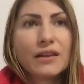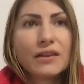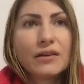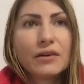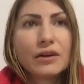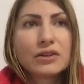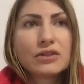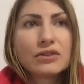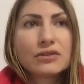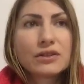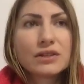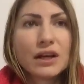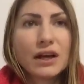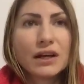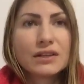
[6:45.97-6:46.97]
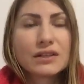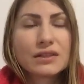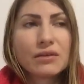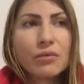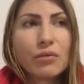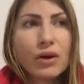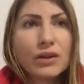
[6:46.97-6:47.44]
There are two sides.
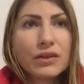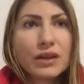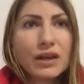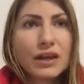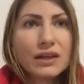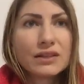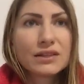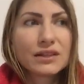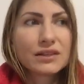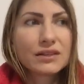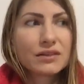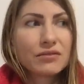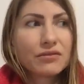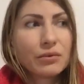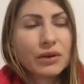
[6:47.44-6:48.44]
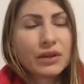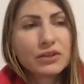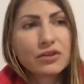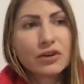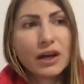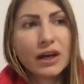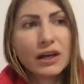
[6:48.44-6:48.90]
One is as if we
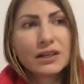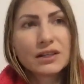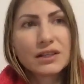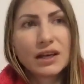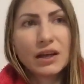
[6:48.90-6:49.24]
attract